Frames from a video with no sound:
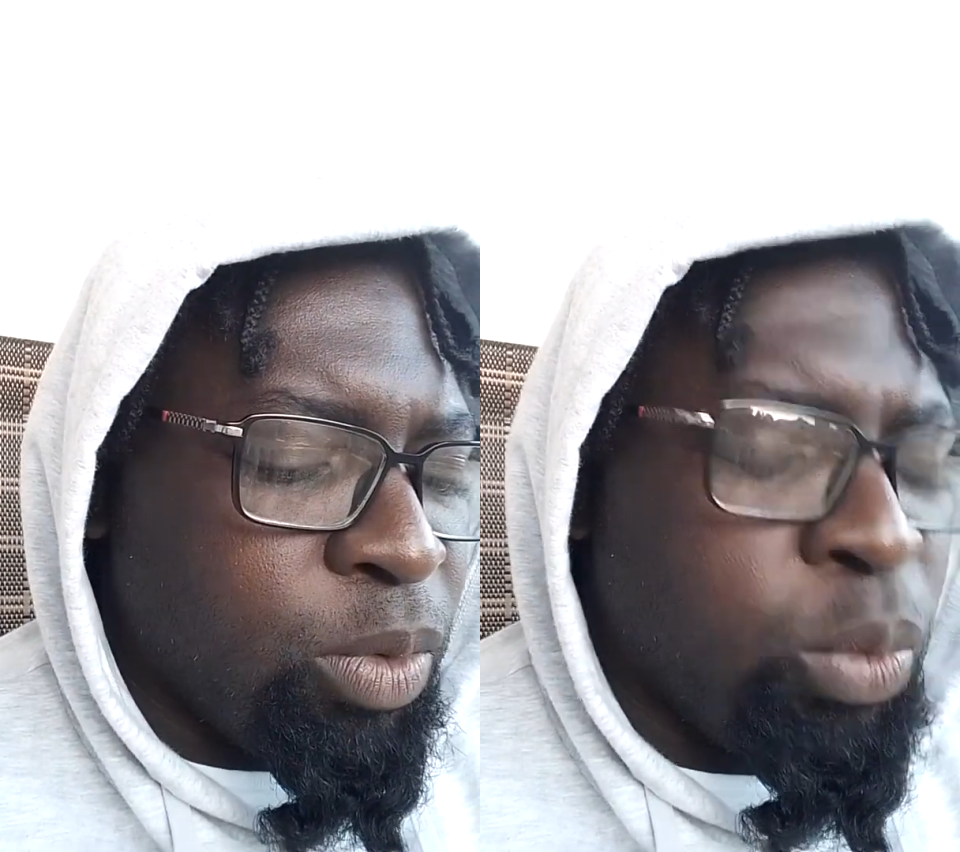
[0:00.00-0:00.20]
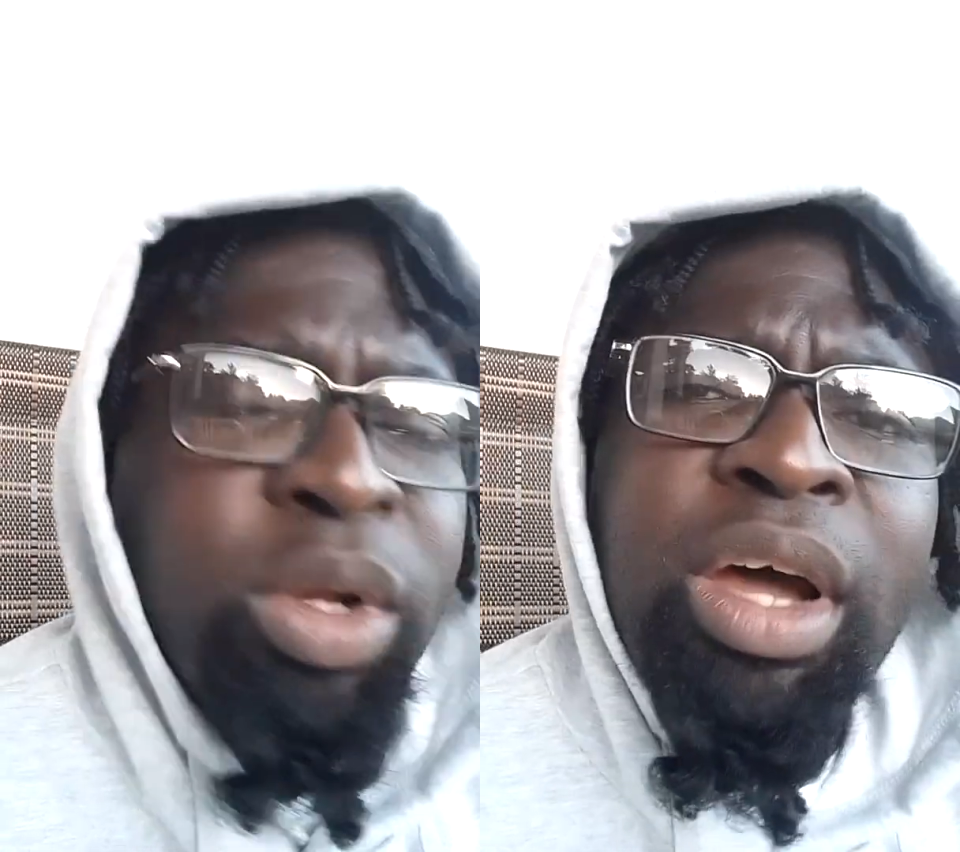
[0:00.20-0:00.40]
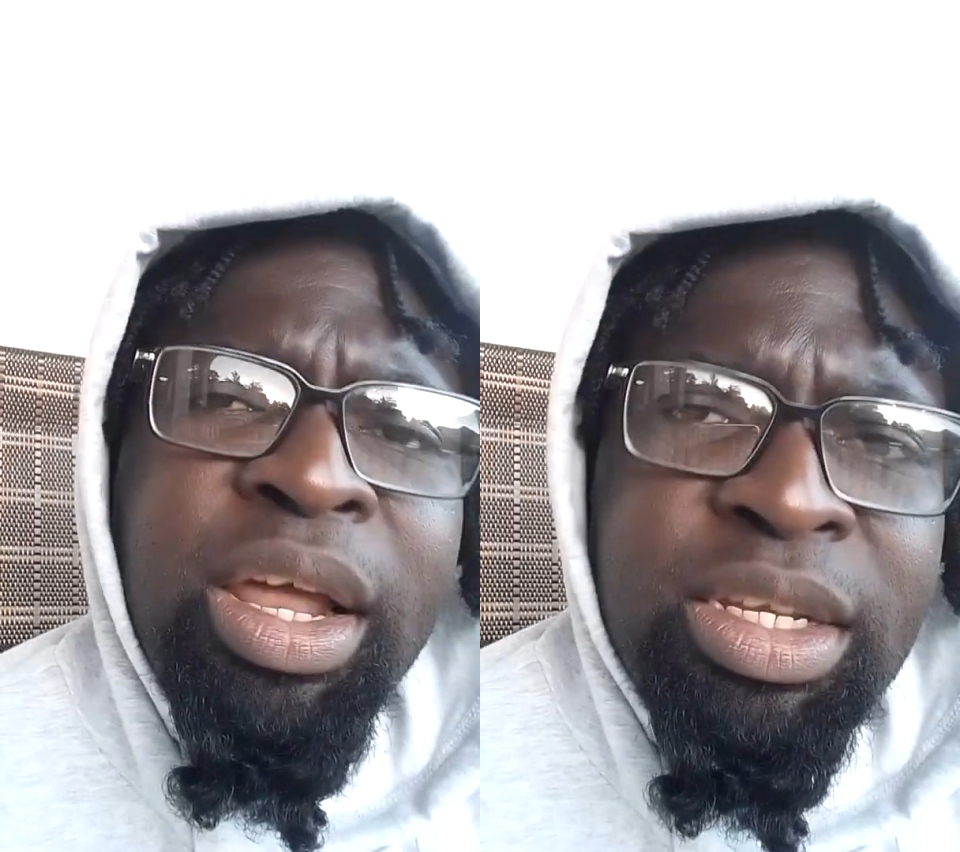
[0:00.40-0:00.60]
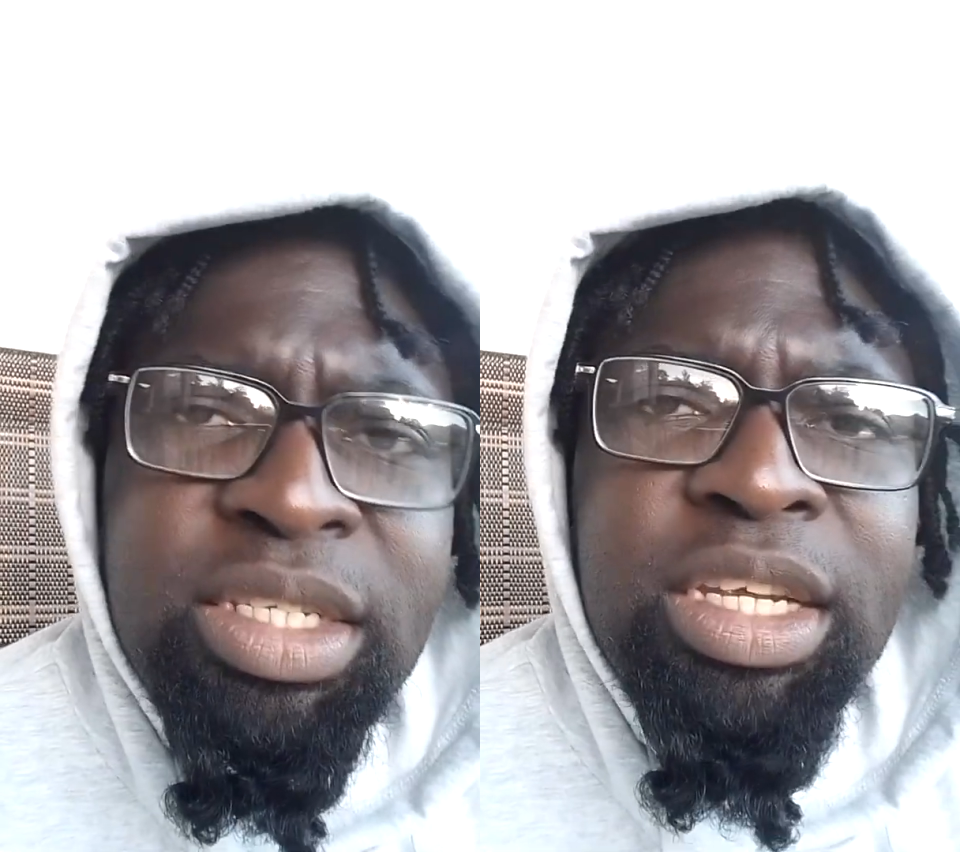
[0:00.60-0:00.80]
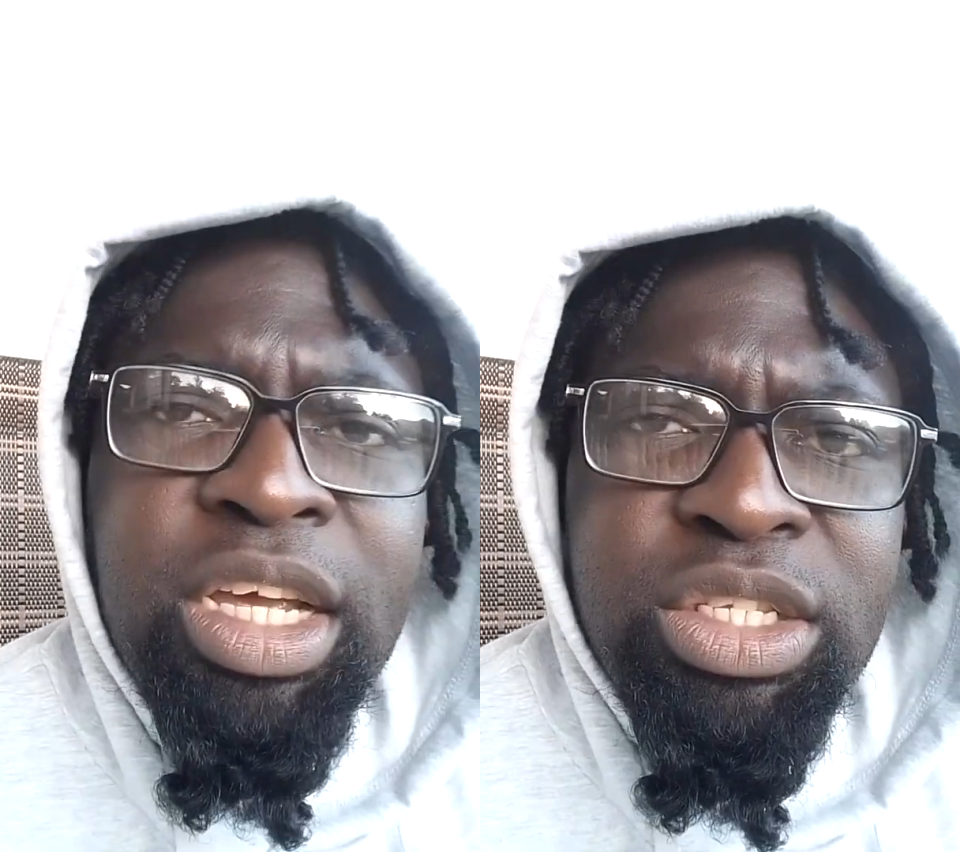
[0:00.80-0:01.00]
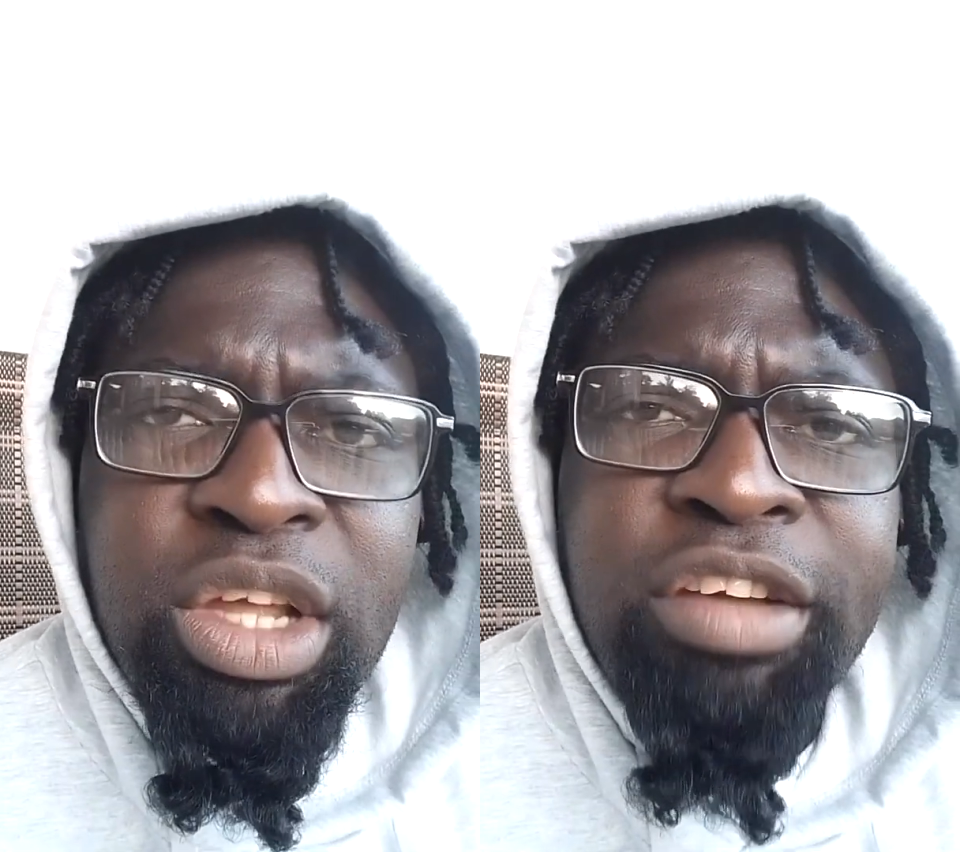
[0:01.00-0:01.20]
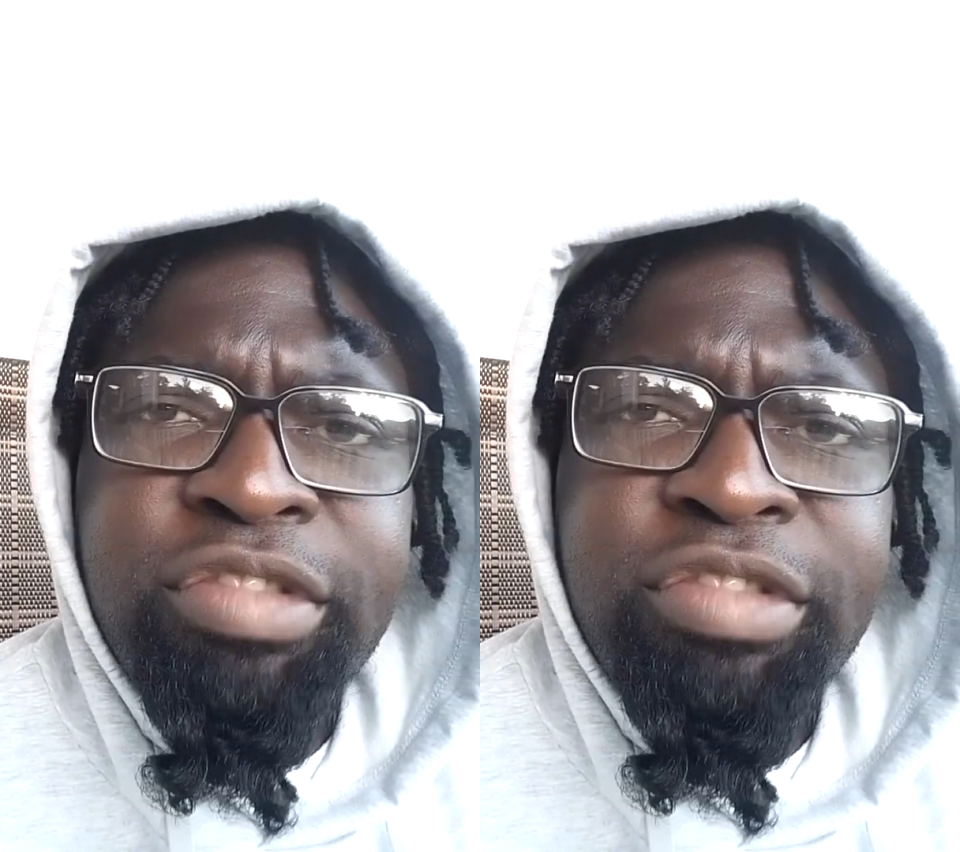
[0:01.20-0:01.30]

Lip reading: what honesty has done